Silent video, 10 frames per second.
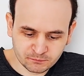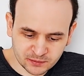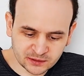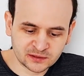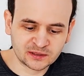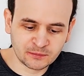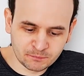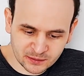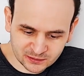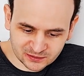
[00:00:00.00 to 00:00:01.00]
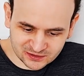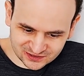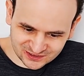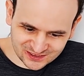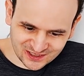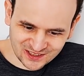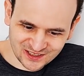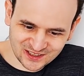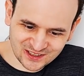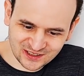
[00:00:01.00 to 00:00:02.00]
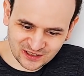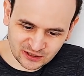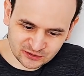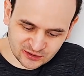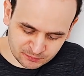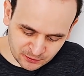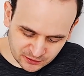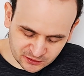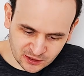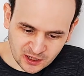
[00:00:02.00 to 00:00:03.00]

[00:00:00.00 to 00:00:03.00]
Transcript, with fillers: print the pins uh, on this part,